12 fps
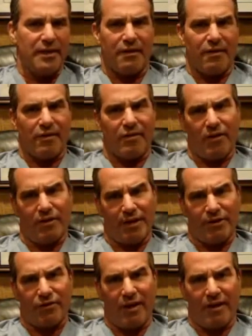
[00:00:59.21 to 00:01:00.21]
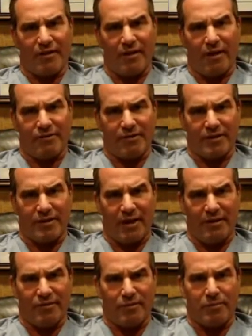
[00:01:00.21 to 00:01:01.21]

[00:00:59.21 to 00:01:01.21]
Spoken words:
This is called a transconjunctival